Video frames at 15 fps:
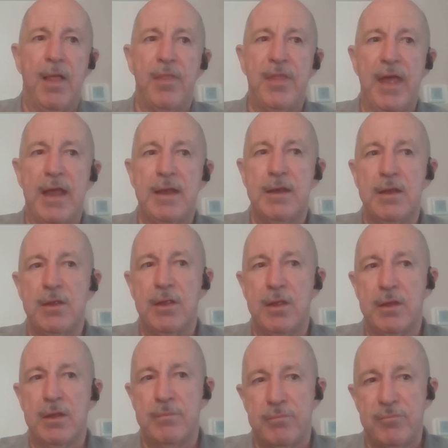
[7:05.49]
then
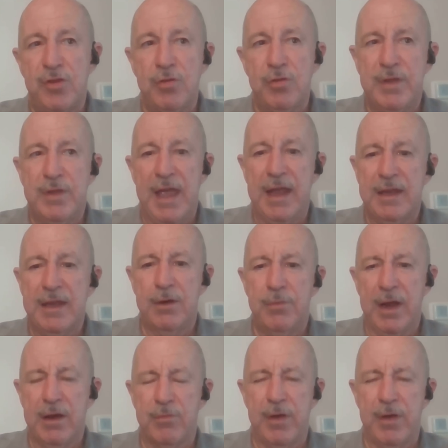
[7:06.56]
you can get a
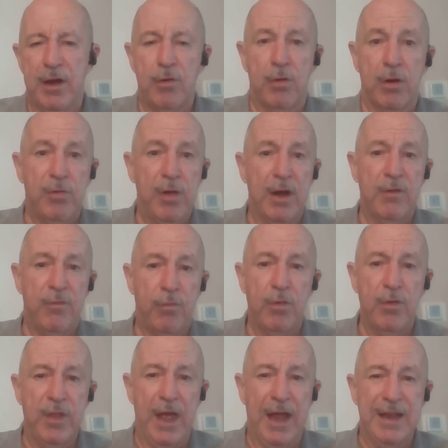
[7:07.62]
rent credit or a credit
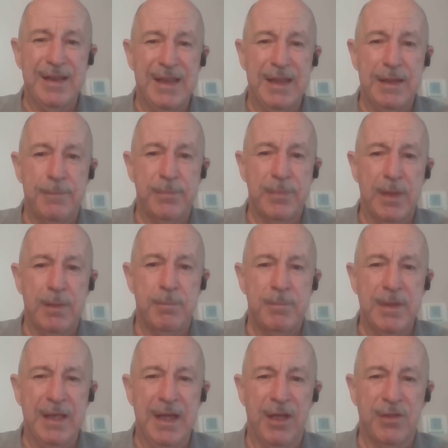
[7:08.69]
for that
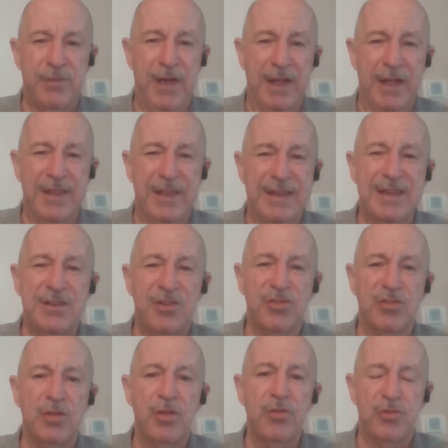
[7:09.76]
because of the fact they didn't
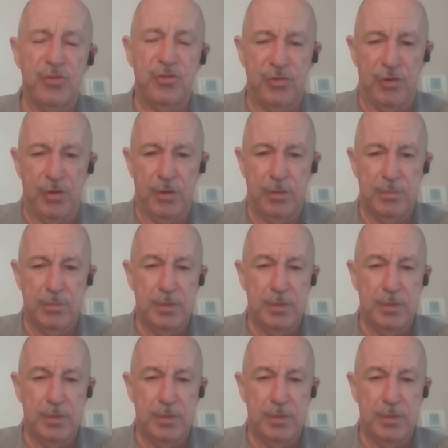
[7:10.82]
disclose it to you,